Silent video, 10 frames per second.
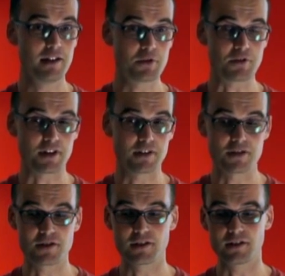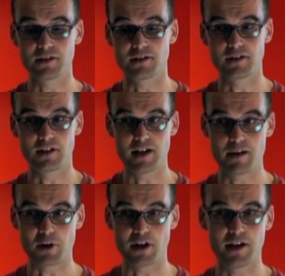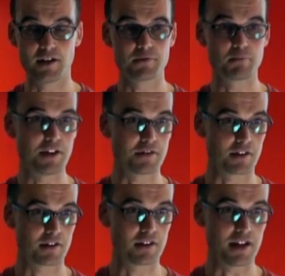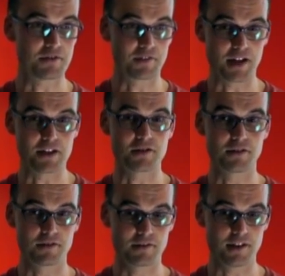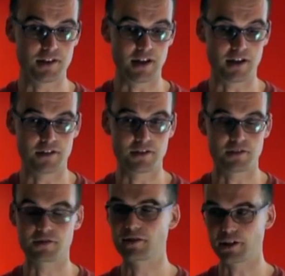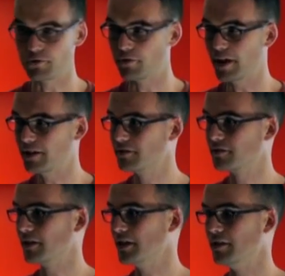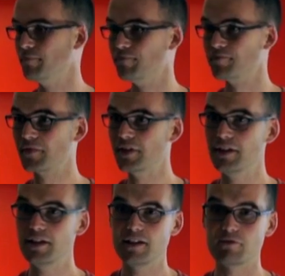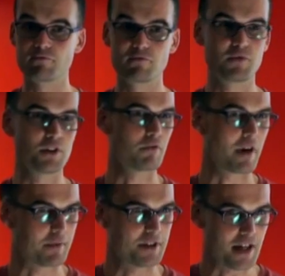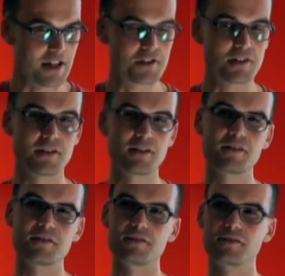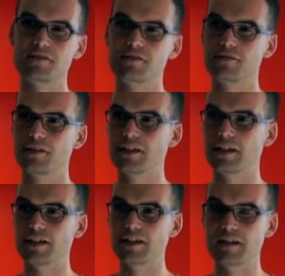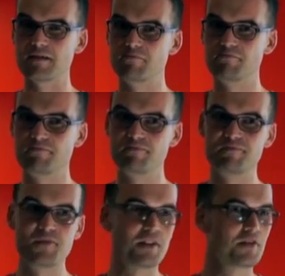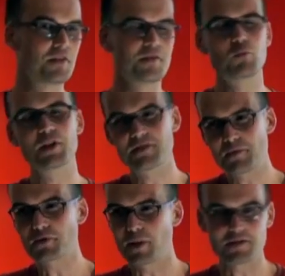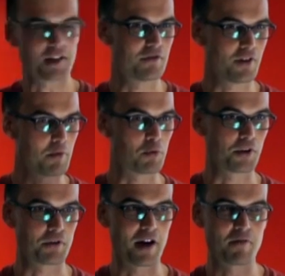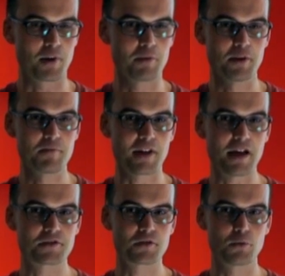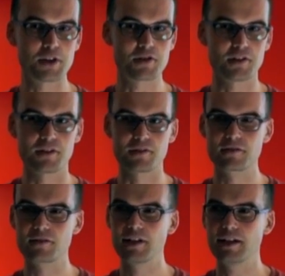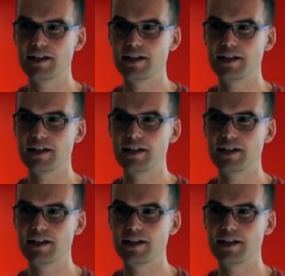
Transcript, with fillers: image recognition, MRIs, basic classification, CTR, click-through rates, um, you know, recommendations. Uh, it seems to us like a very broad array of problems, as to which is